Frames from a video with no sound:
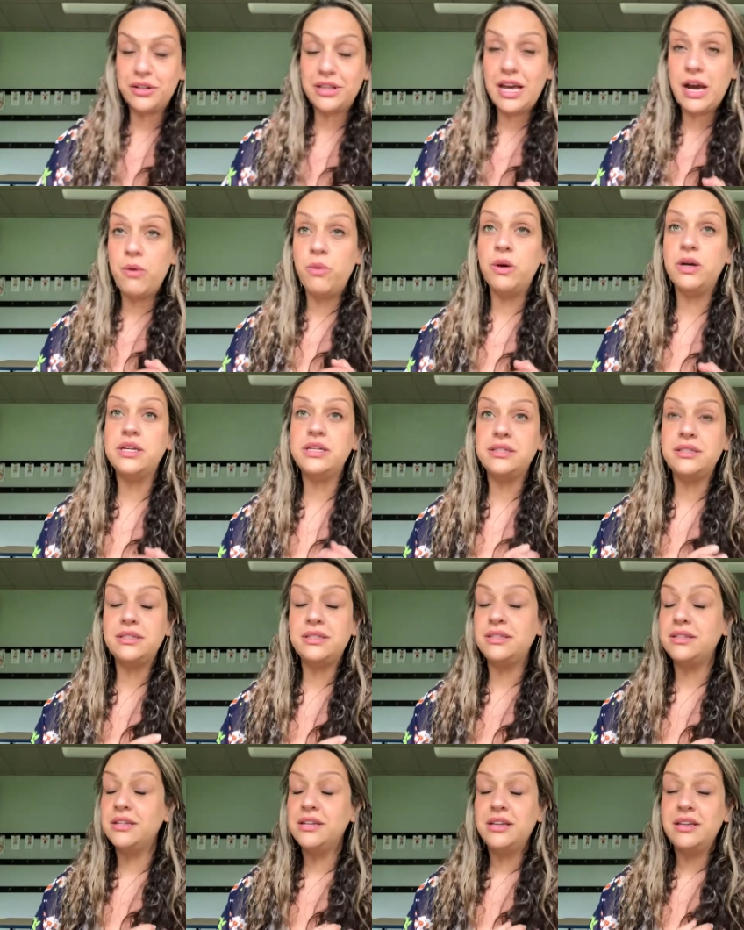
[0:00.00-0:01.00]
That
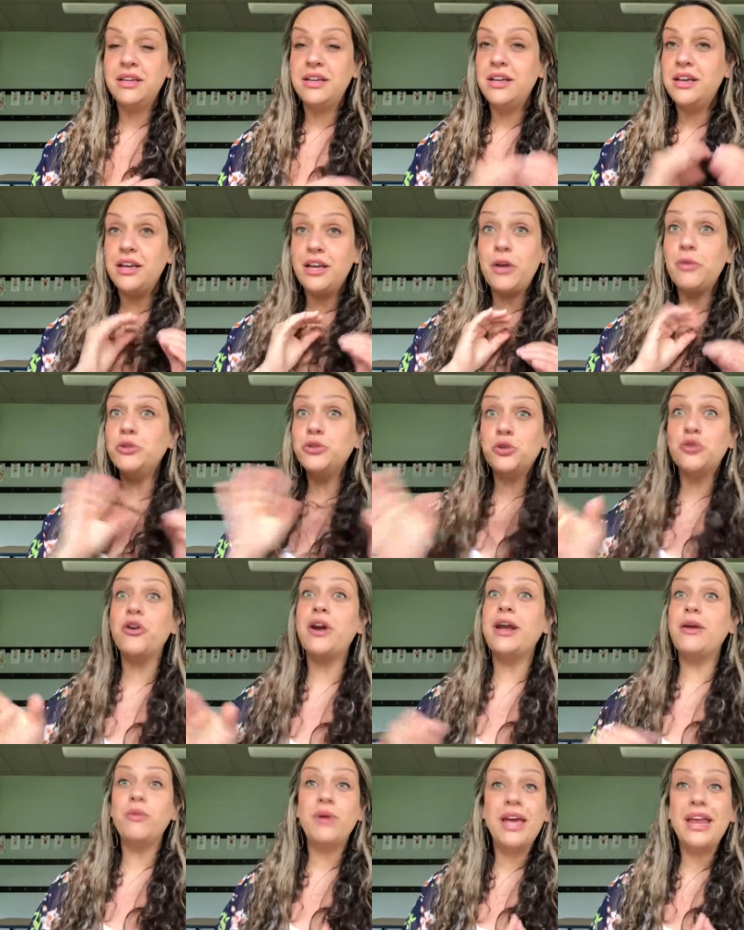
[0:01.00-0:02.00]
was, it was
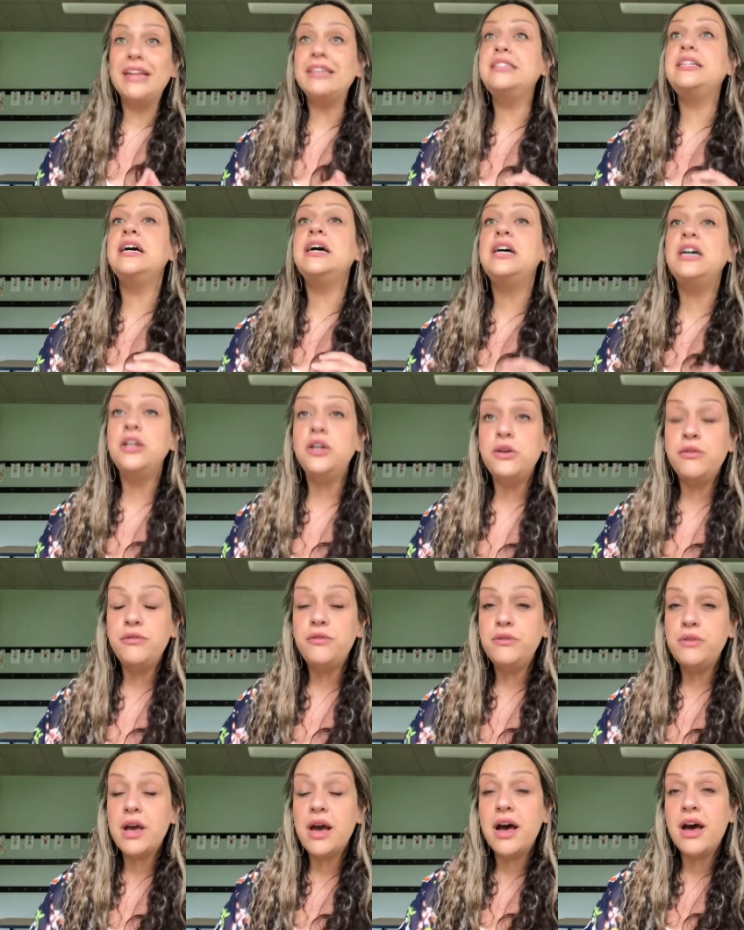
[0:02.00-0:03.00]
great. We had a ton of
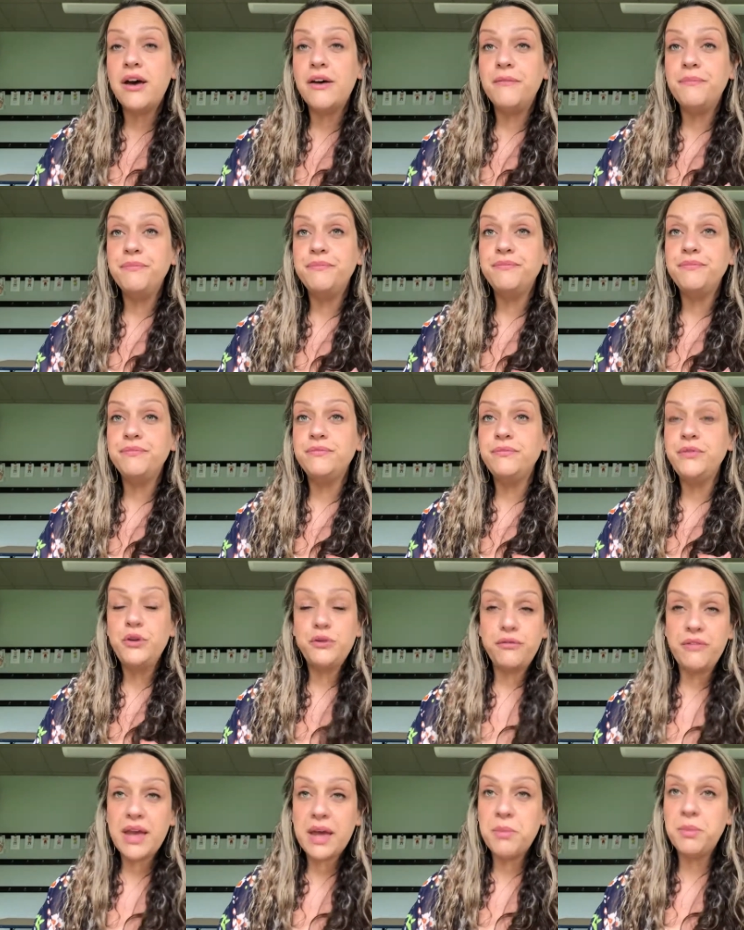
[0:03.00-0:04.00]
uh, new
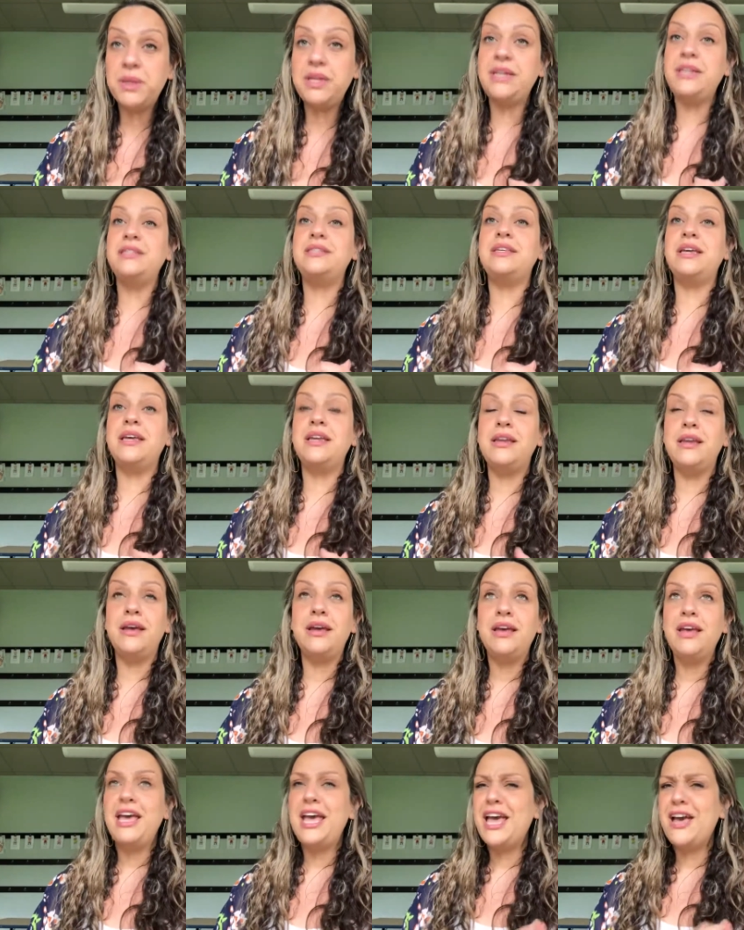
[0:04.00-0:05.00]
families and
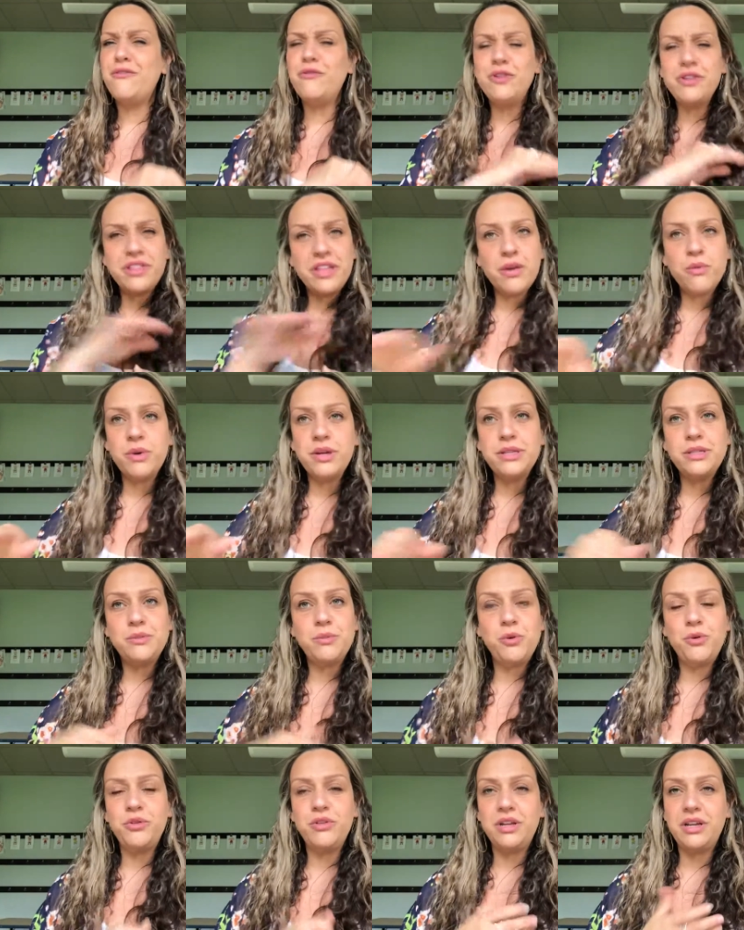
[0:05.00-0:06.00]
everything went
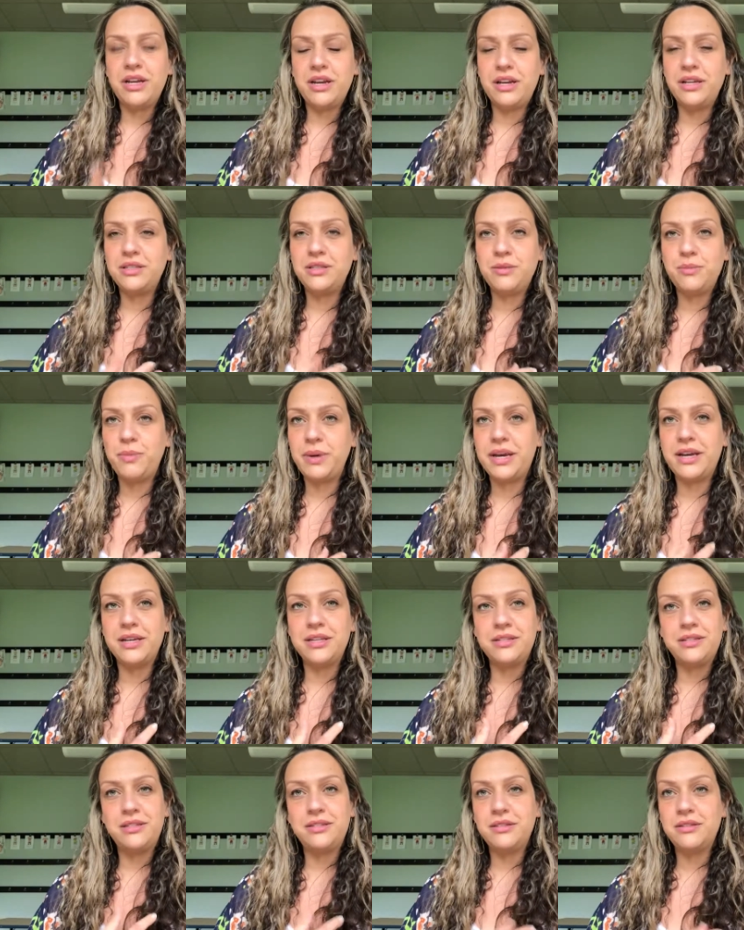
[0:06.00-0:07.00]
smoothly and it's
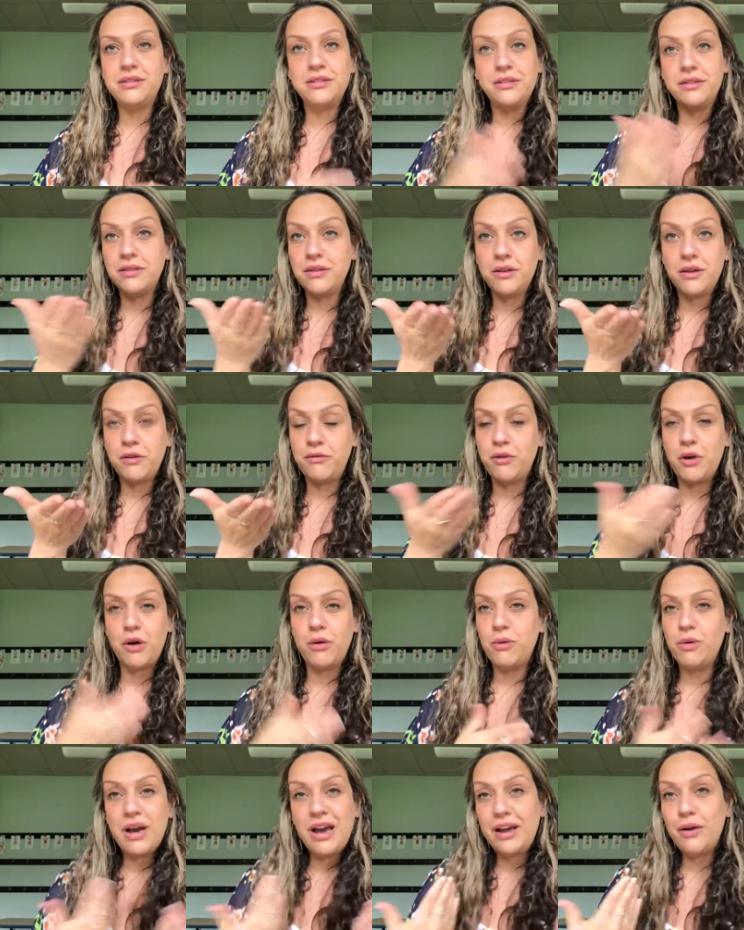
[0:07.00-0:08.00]
because of
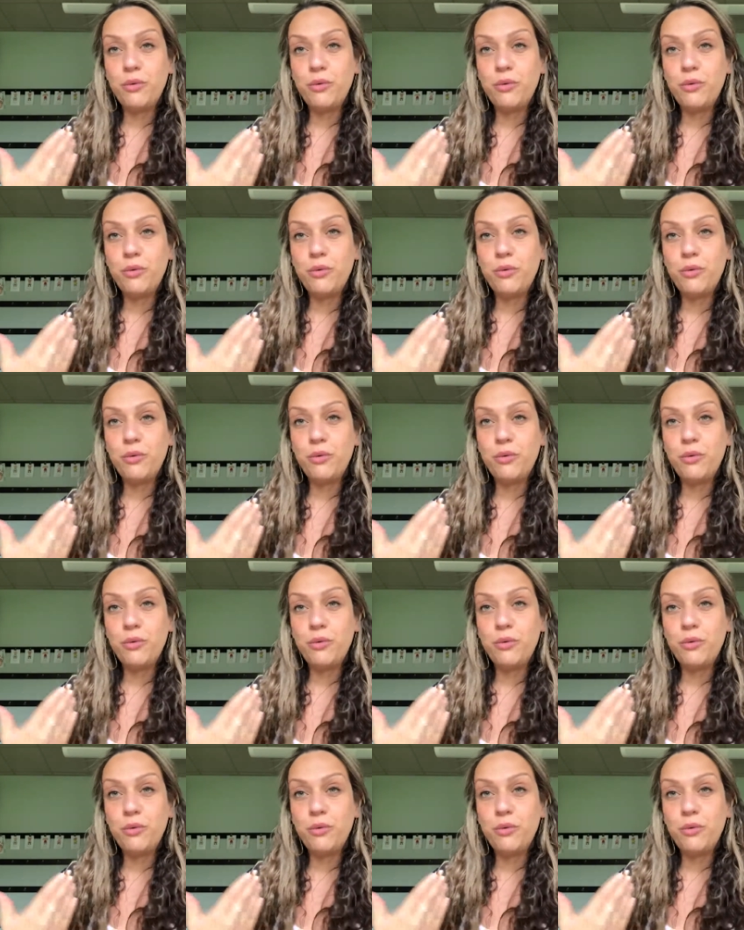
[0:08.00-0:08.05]
y'all.